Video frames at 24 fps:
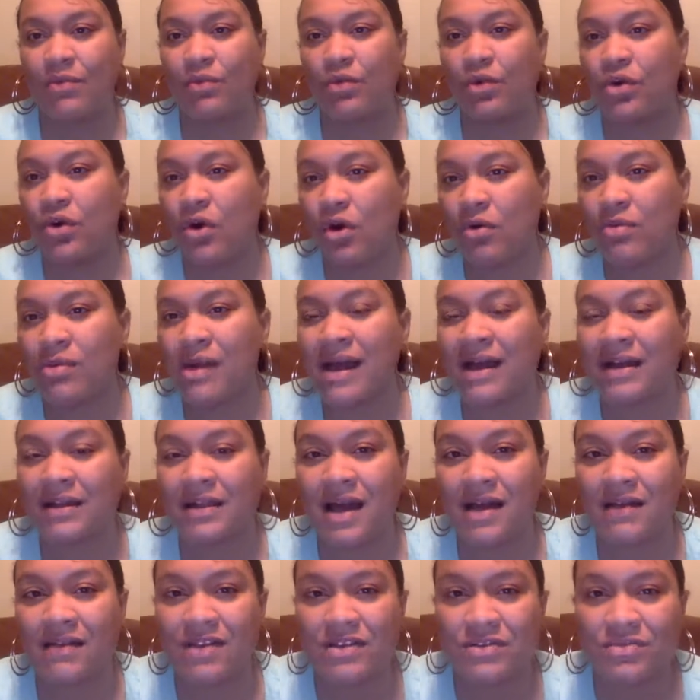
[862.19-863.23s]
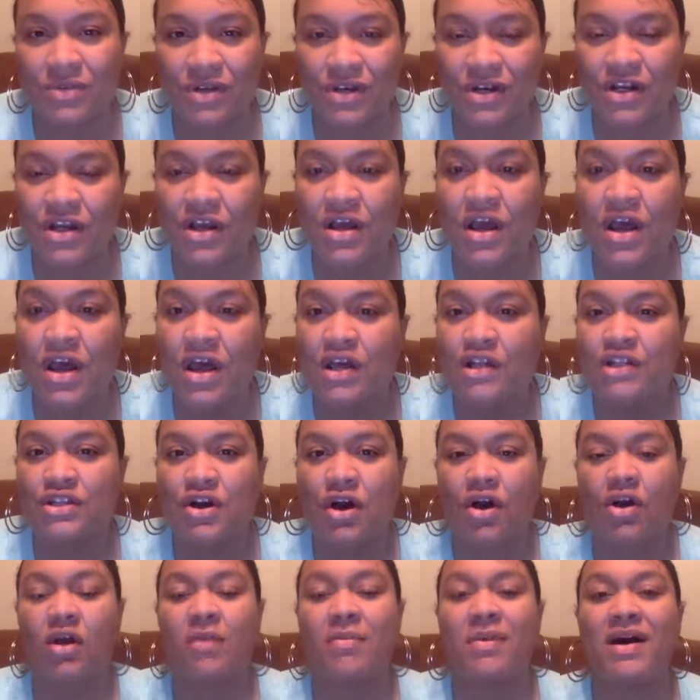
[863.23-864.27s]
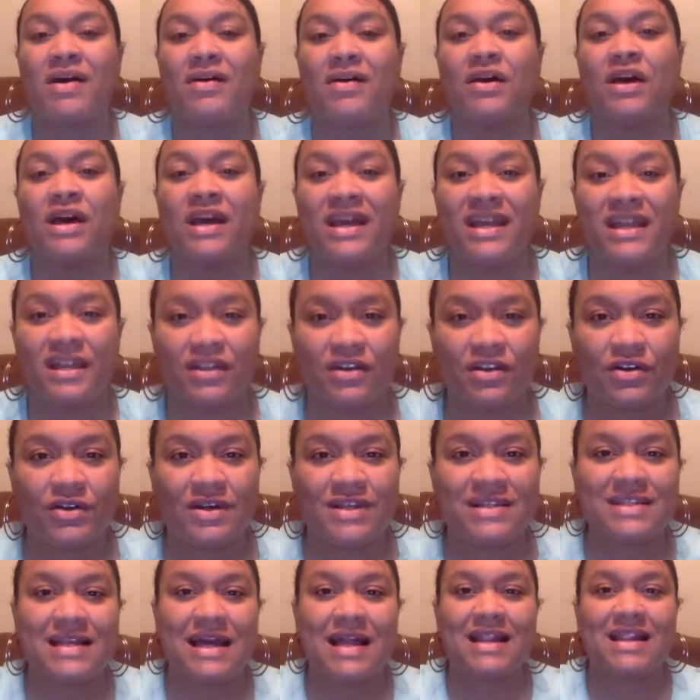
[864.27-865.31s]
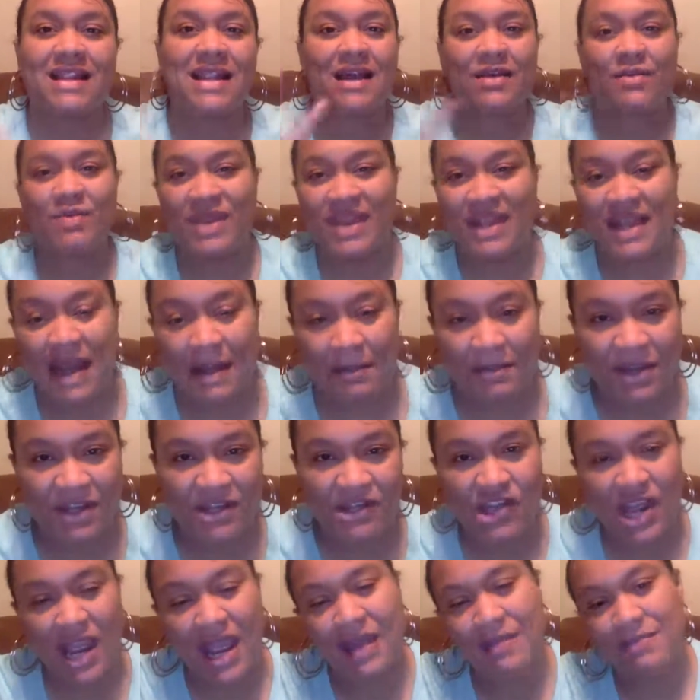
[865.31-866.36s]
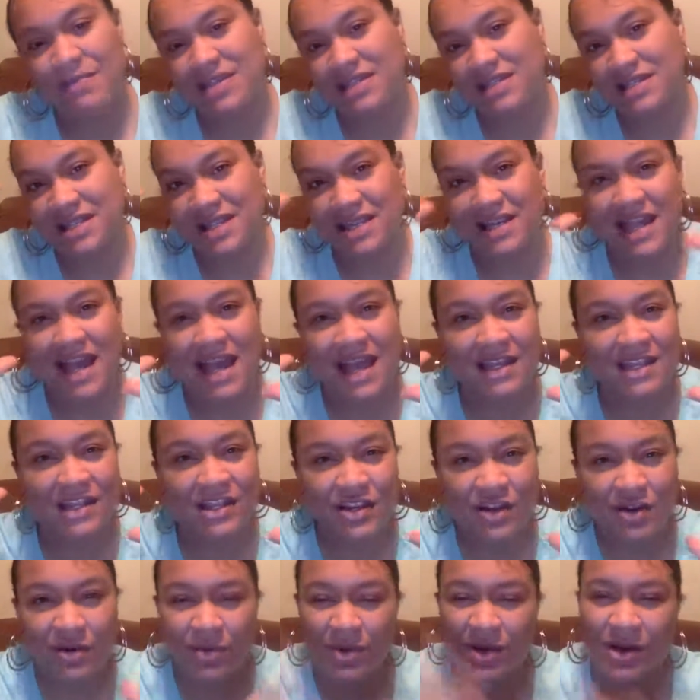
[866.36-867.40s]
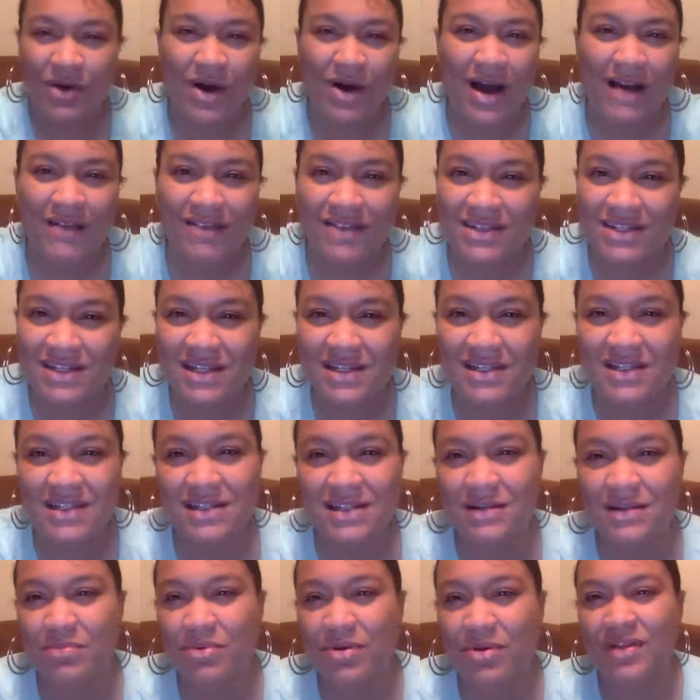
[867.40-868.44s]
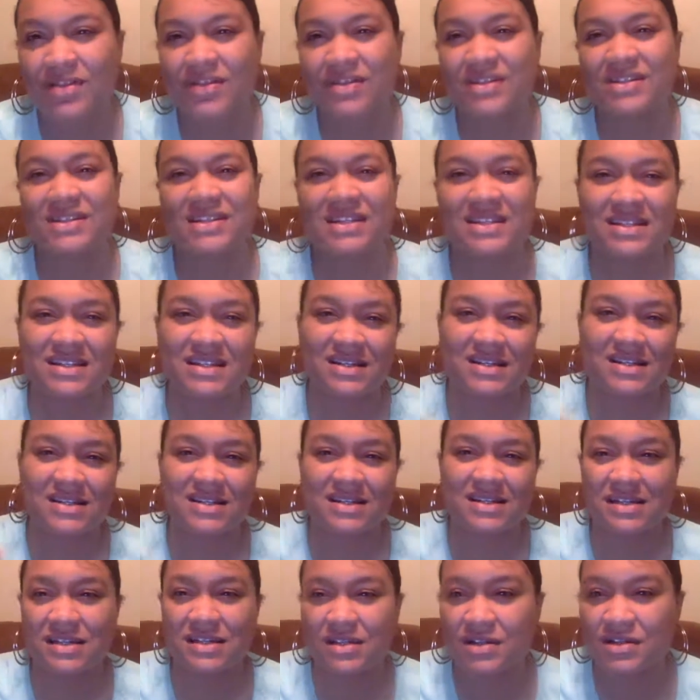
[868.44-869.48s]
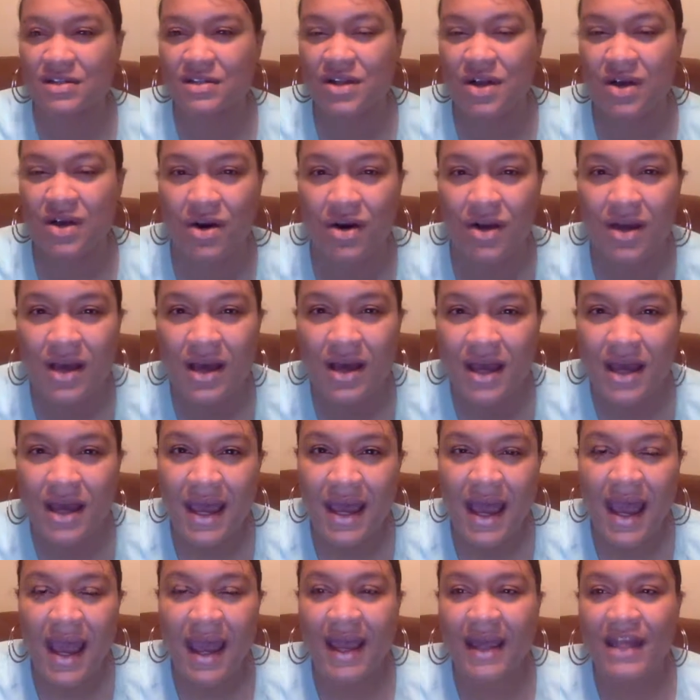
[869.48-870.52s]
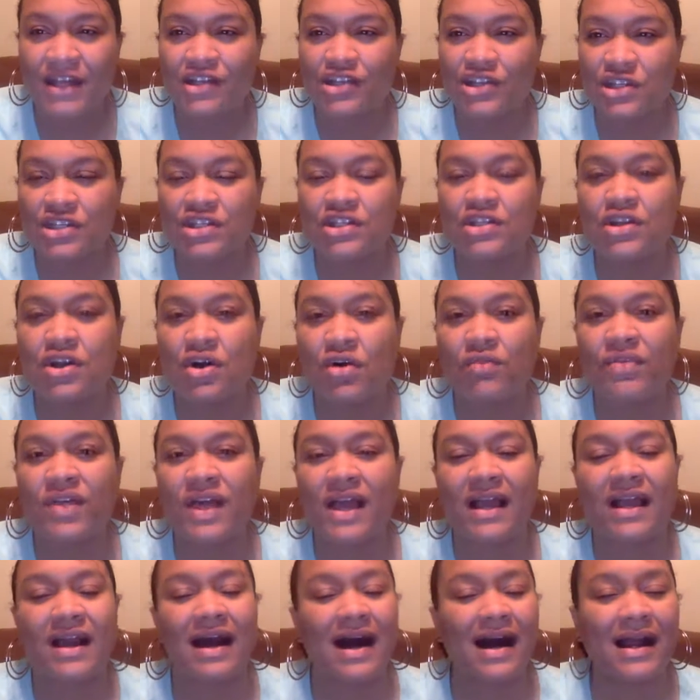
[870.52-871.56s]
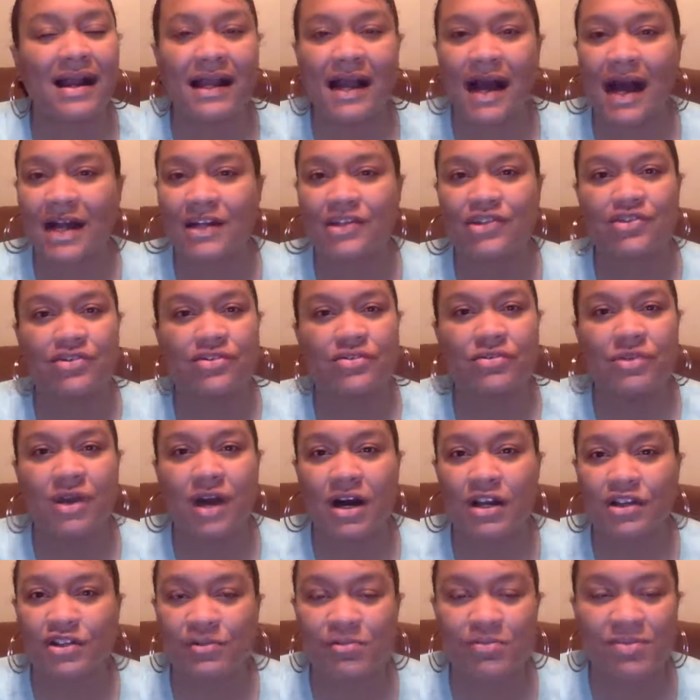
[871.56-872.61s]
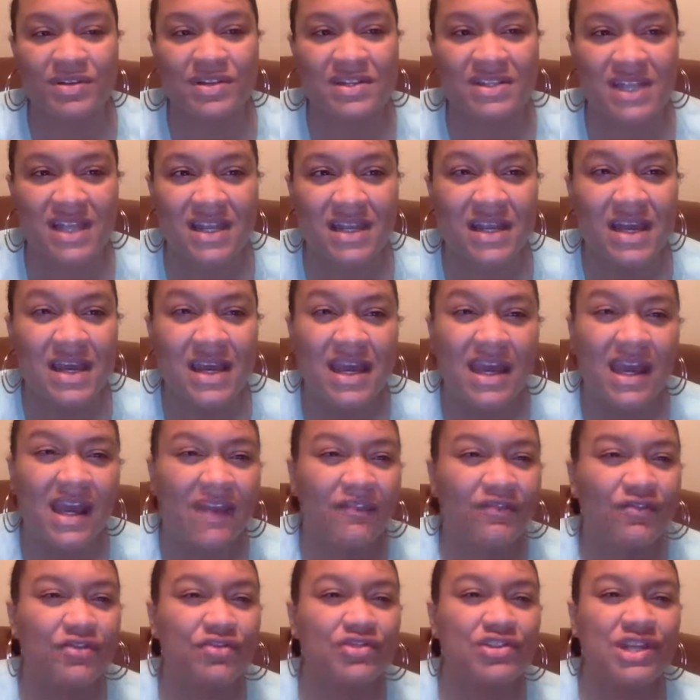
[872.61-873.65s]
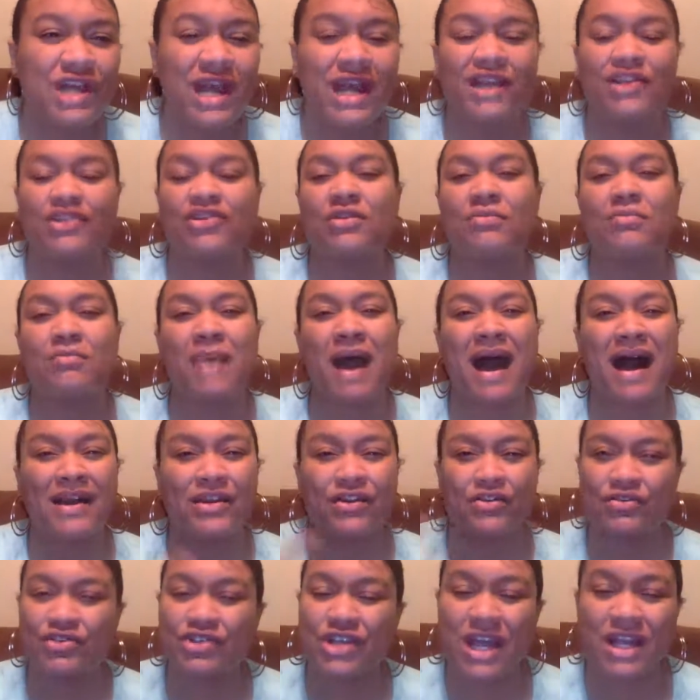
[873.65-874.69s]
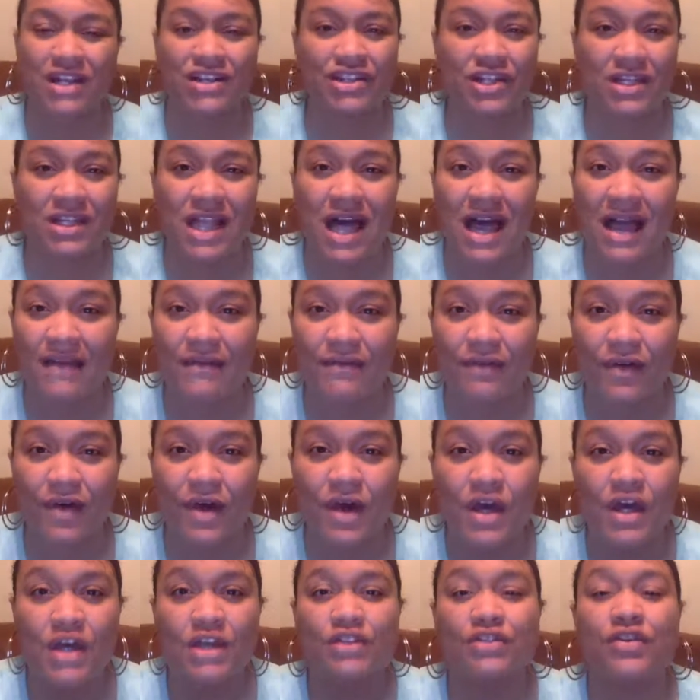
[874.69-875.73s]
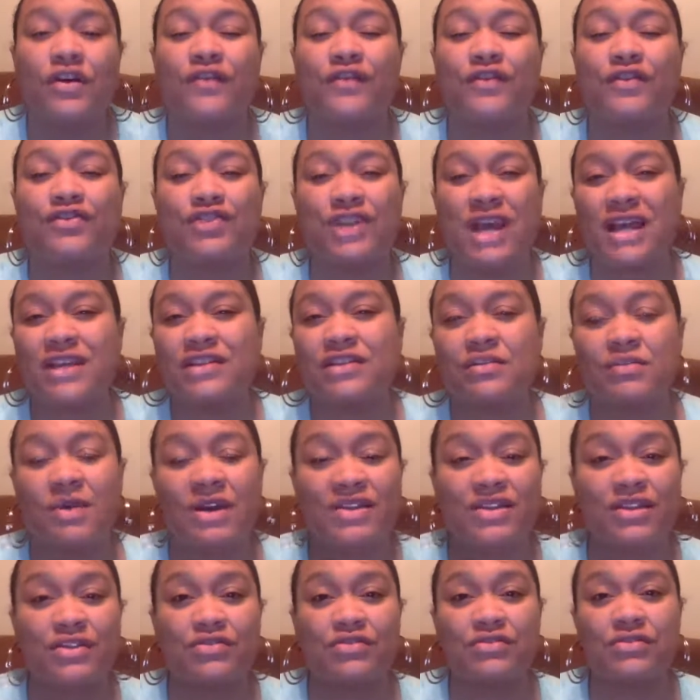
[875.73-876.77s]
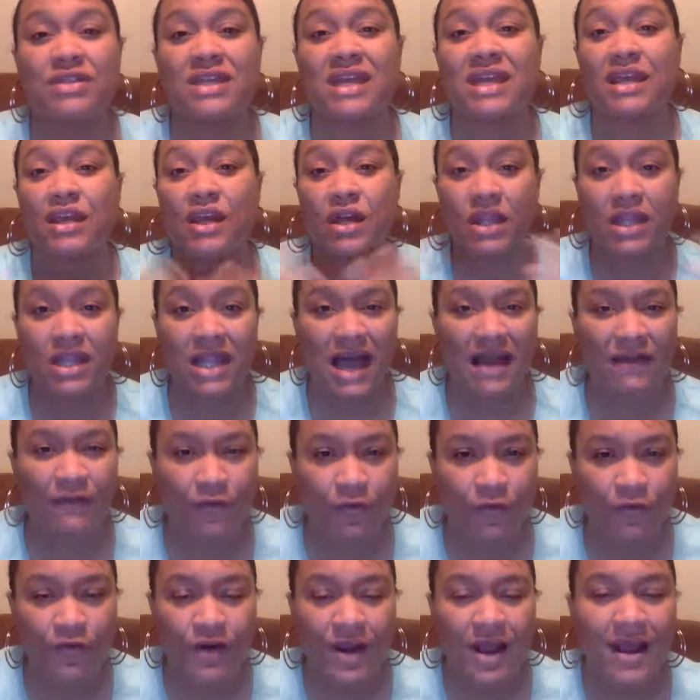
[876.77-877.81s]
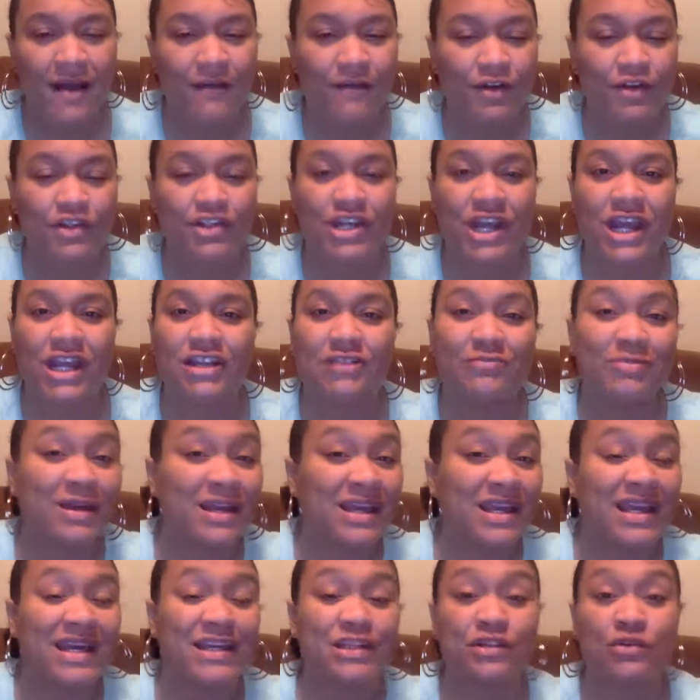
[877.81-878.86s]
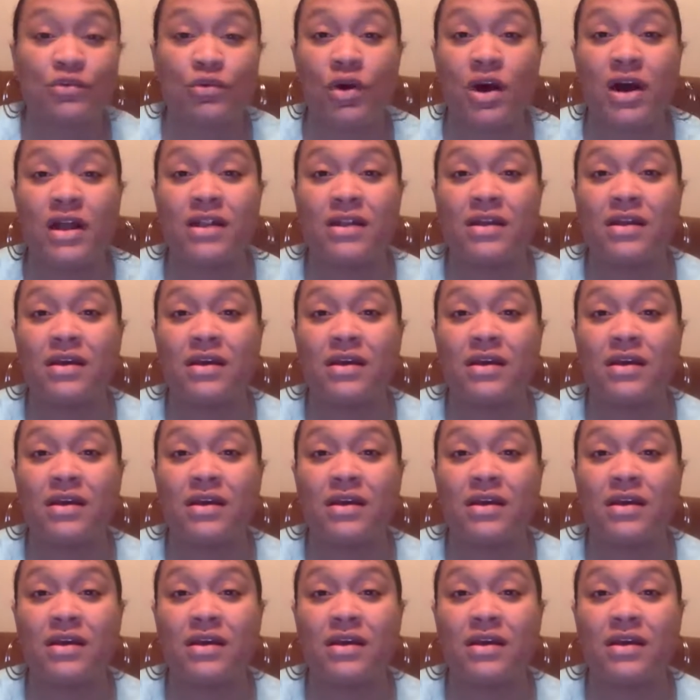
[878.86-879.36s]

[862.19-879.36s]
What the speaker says: We'll go back live, because we're going to talk about, it's kind of like we in our pajamas, and we're going to have a sister to brother, sister to sister talk, and just know that God got you 100%. If you change your mind, you'll change your life. So if you change the way that you think, your life will forever change. But guess what?